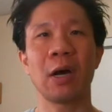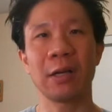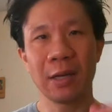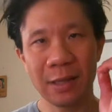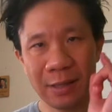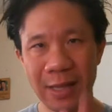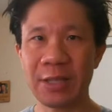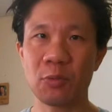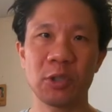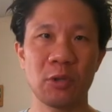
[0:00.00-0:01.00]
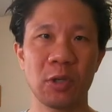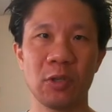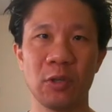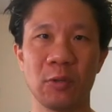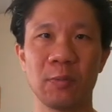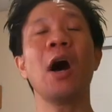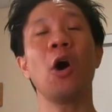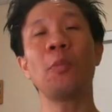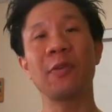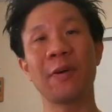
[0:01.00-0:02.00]
on, that's what you can do. I
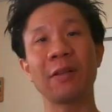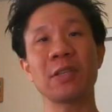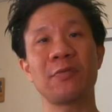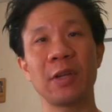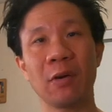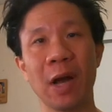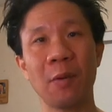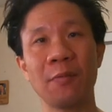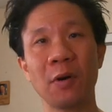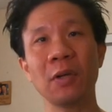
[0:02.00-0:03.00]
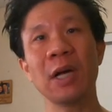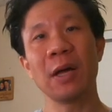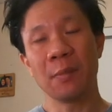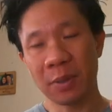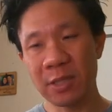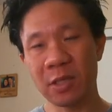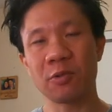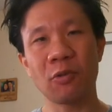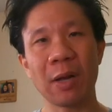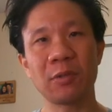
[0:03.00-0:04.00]
hope you found this video helpful. Please
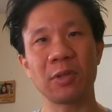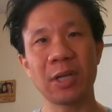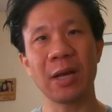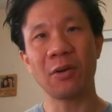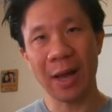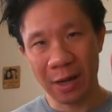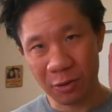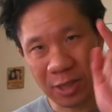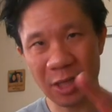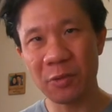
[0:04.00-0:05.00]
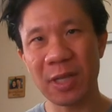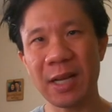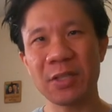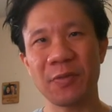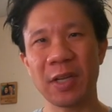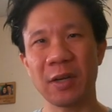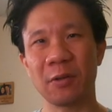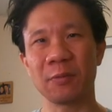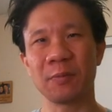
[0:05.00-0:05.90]
subscribe to the channel and I'll see you in the next video.